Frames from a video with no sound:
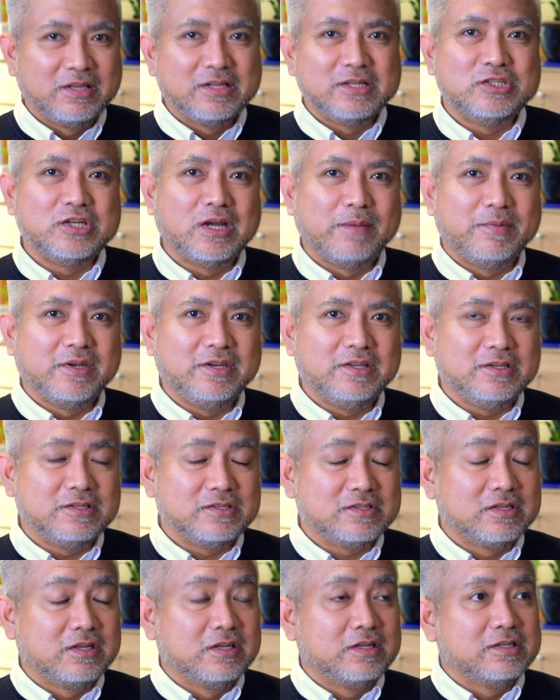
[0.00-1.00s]

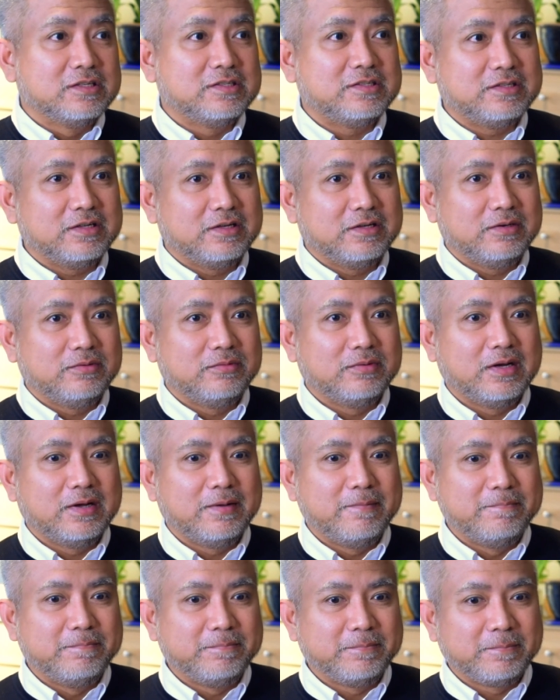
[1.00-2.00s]
Japanese.
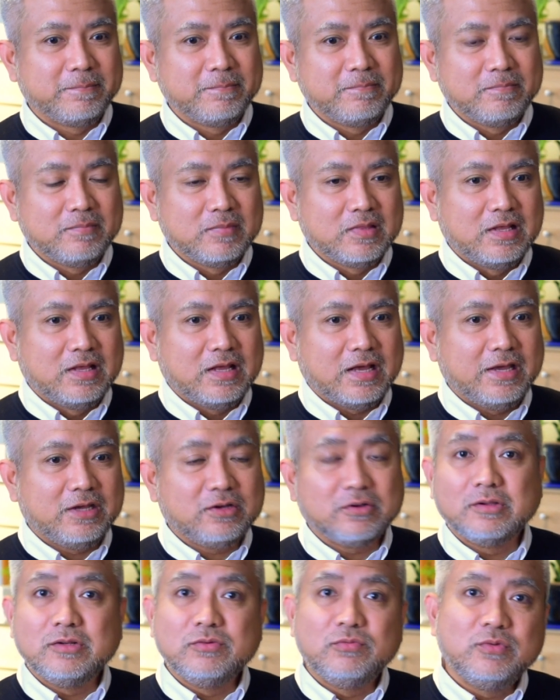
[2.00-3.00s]
So I
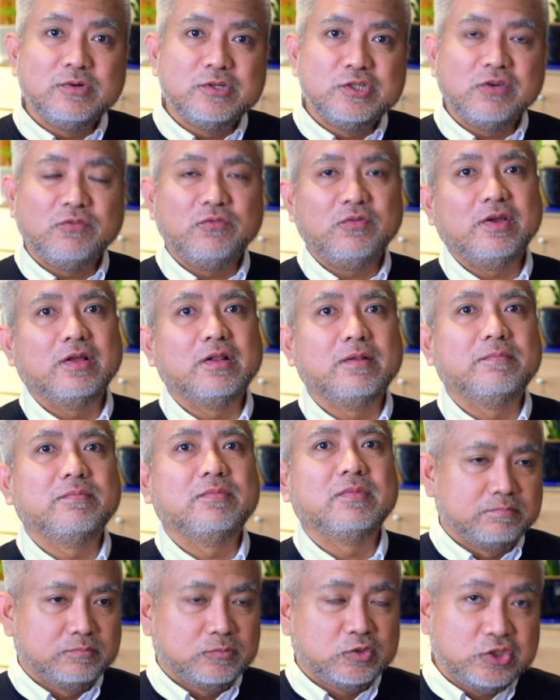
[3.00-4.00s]
called Fujifilm.
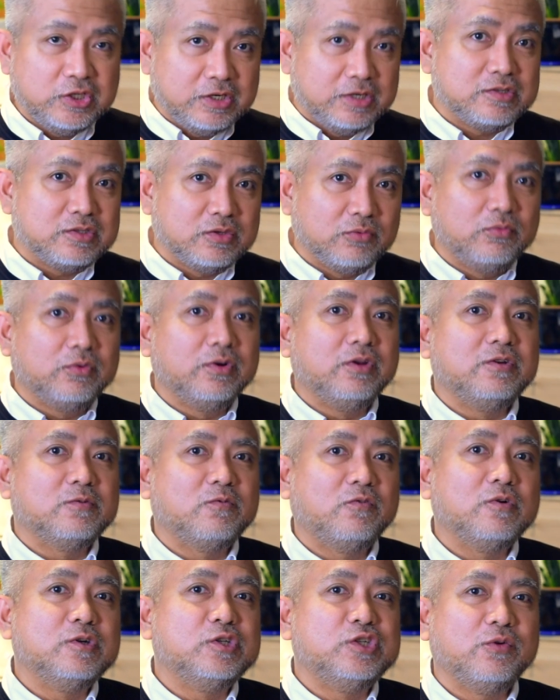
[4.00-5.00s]
Cheers to
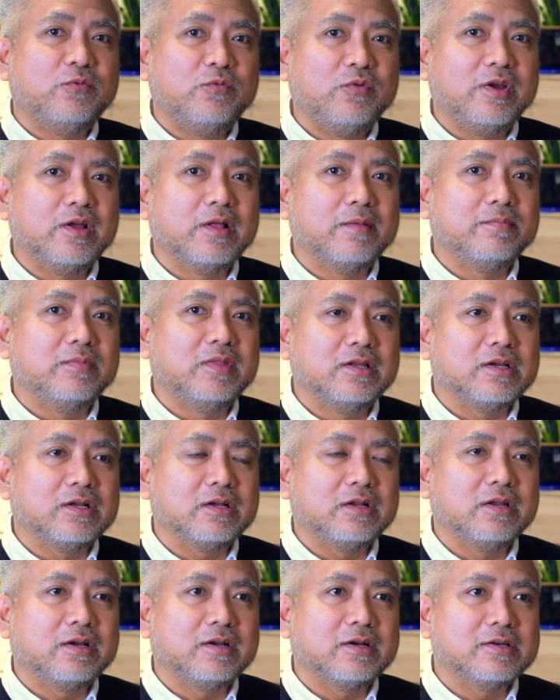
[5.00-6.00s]
Fujifilm.
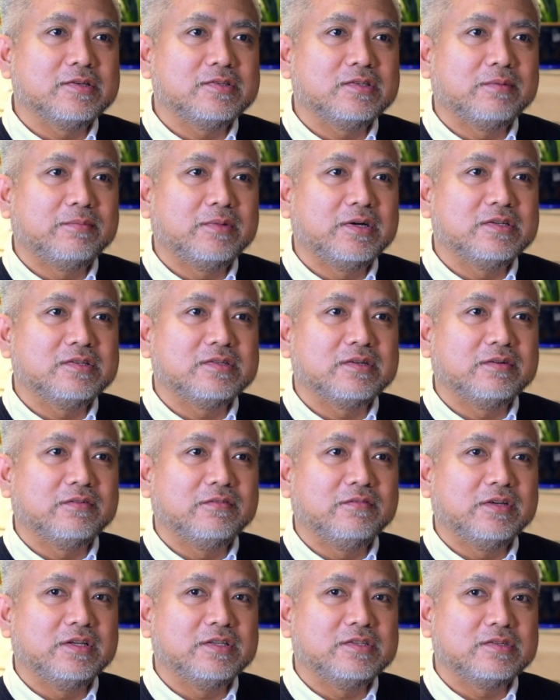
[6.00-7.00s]
The customer
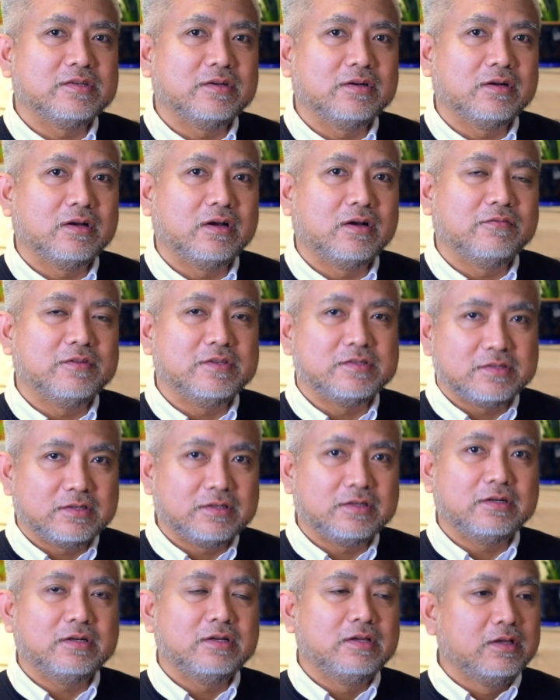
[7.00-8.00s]
service
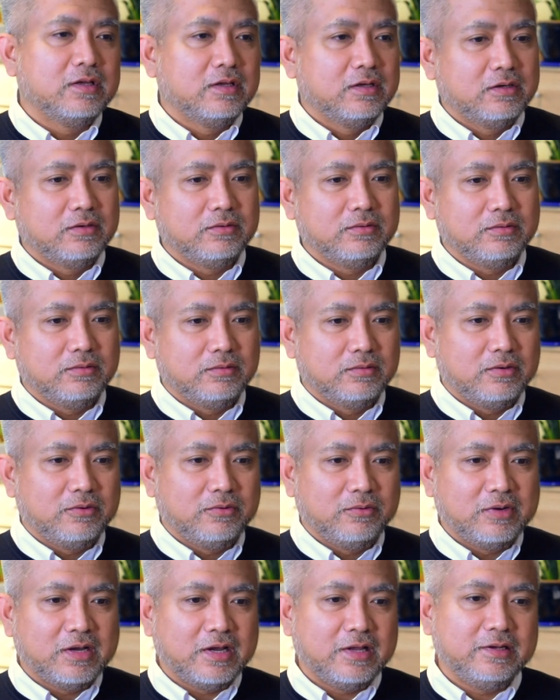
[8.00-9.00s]
officer who
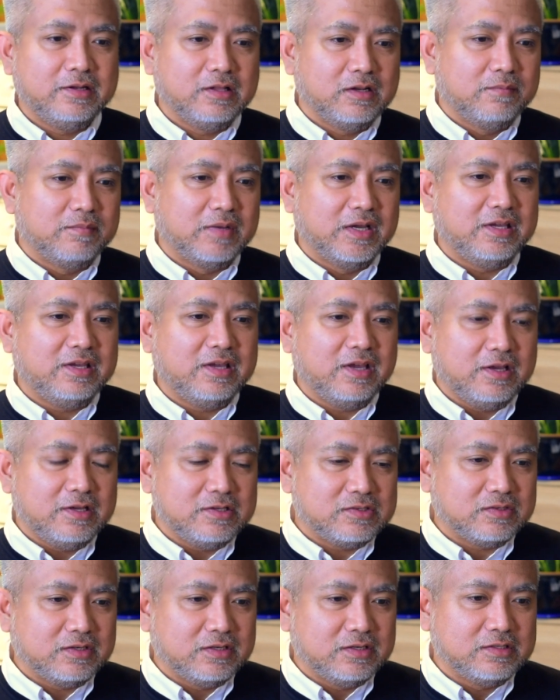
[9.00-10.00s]
handled my
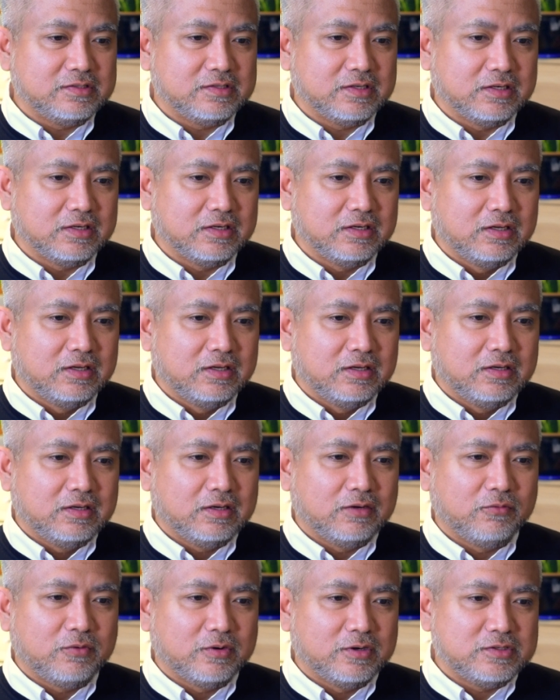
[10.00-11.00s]
case is,
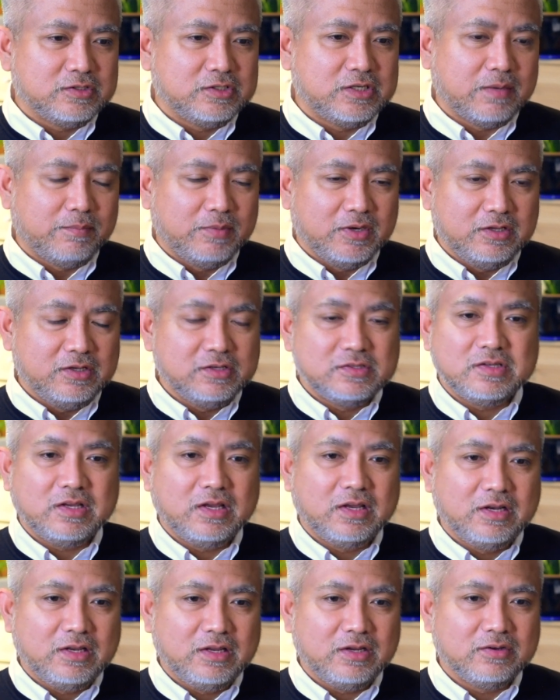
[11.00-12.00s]
of course, Japanese,
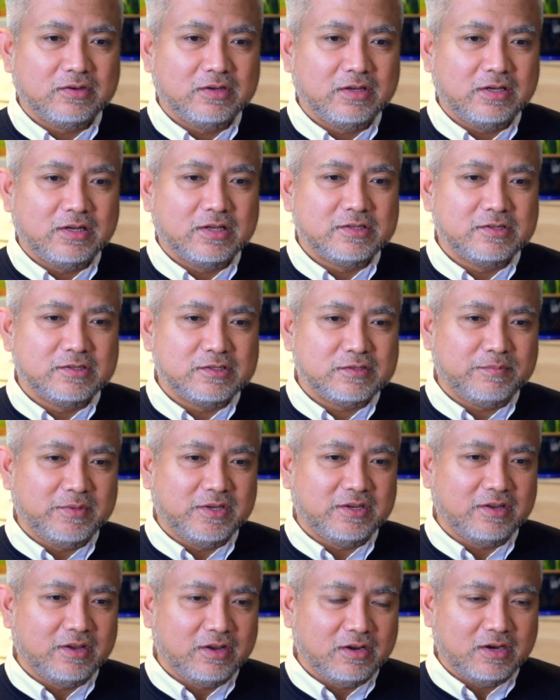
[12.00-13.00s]
and he doesn't
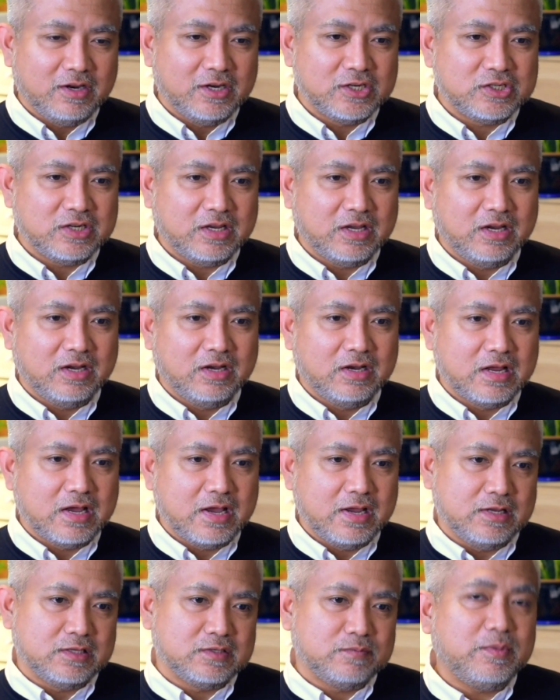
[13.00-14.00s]
speak English, and
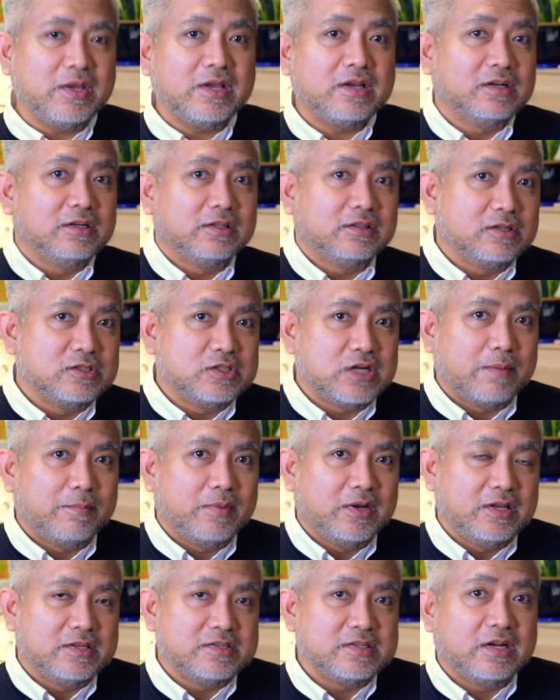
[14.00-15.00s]
I speak a little
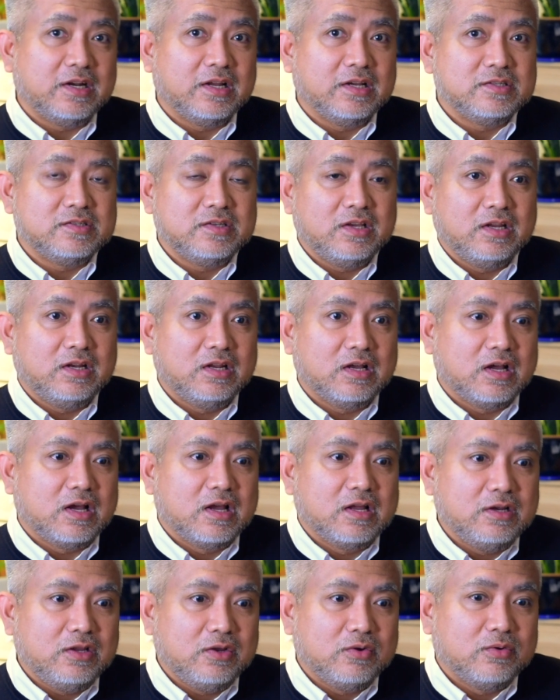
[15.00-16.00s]
Japanese, and I said,
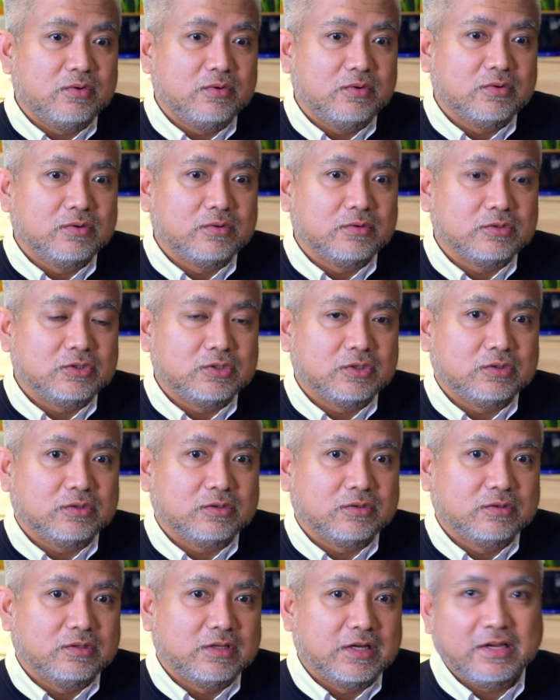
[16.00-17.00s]
Nihongo
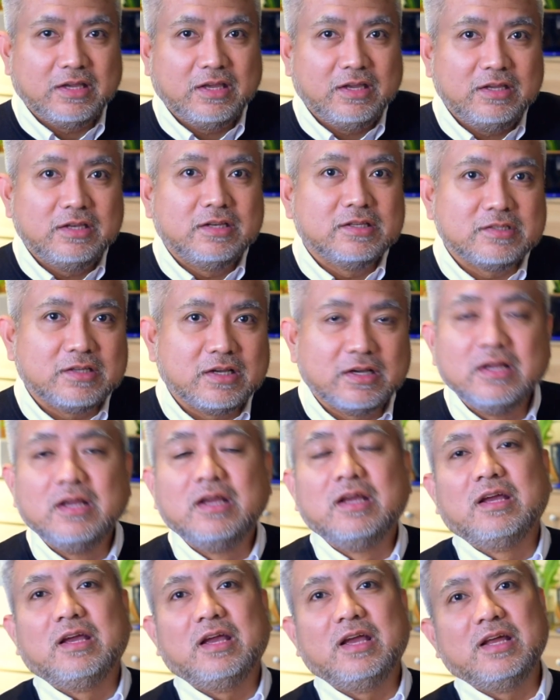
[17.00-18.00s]
chotto dake ii desu ka?
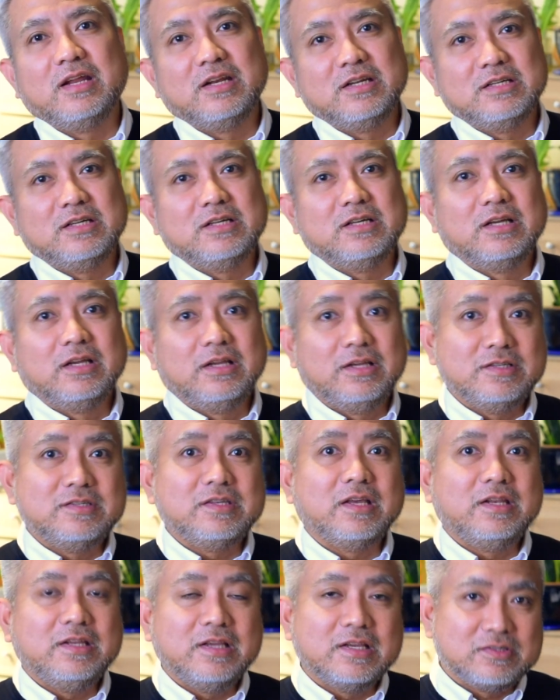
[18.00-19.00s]
And he
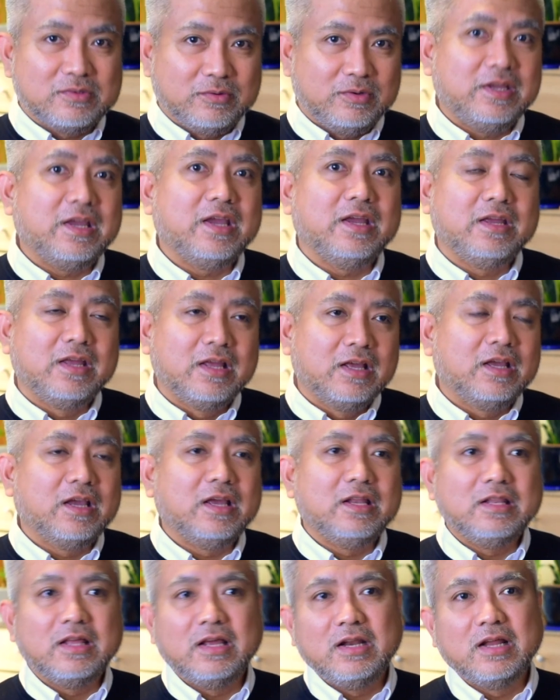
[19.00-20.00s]
said, yes, okay.
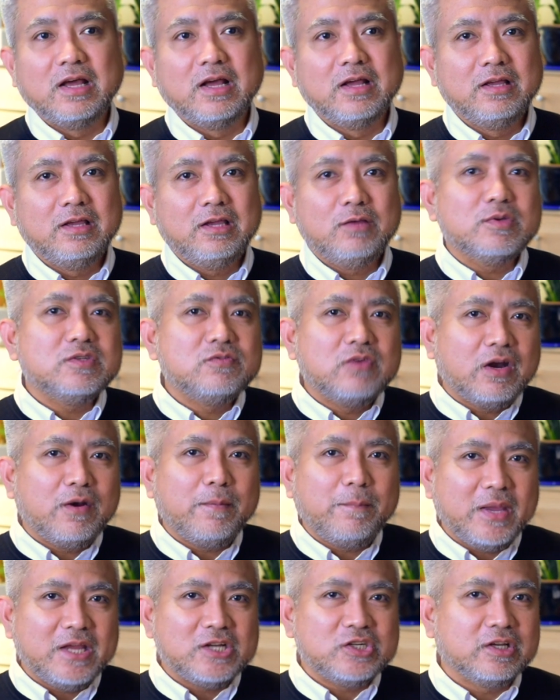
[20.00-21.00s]
And then he was
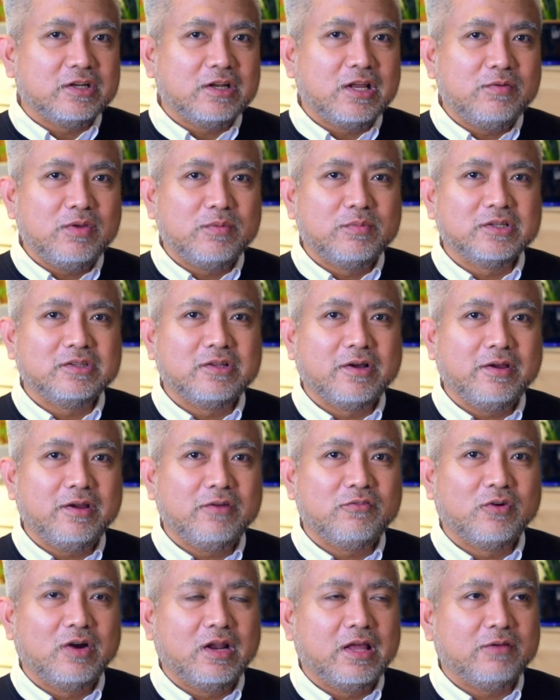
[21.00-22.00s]
very patient, and we were talking
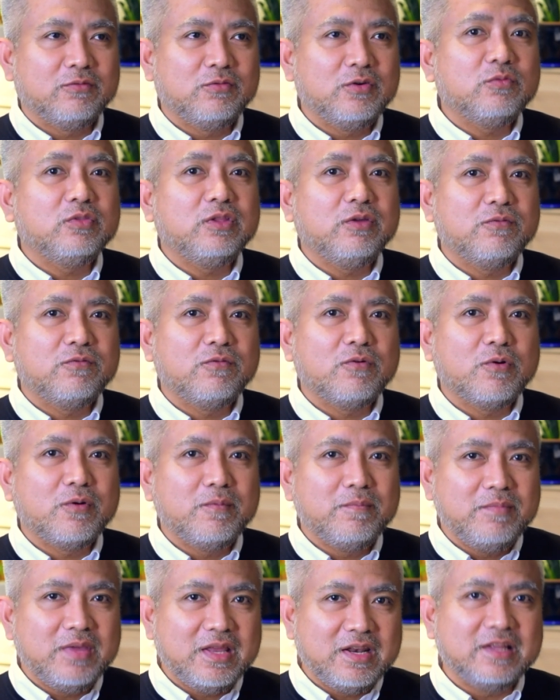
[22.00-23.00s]
for like
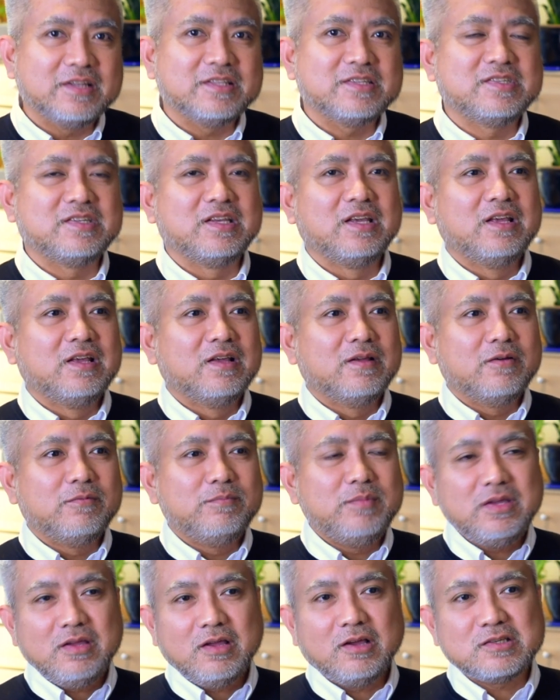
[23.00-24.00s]
54 minutes,
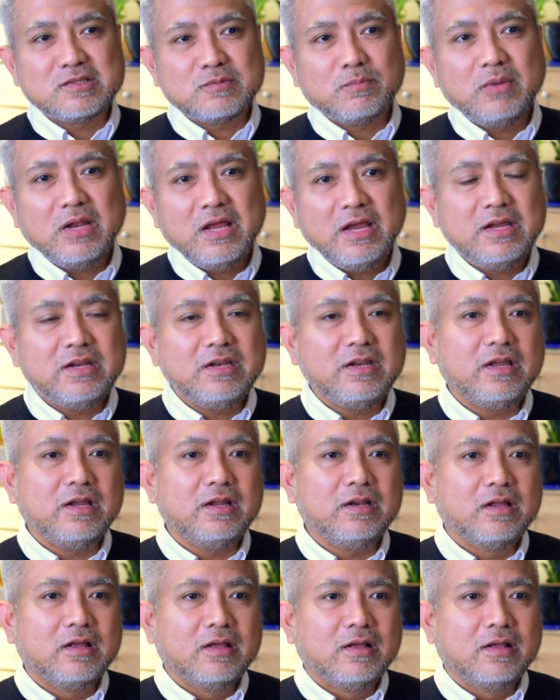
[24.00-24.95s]
me explaining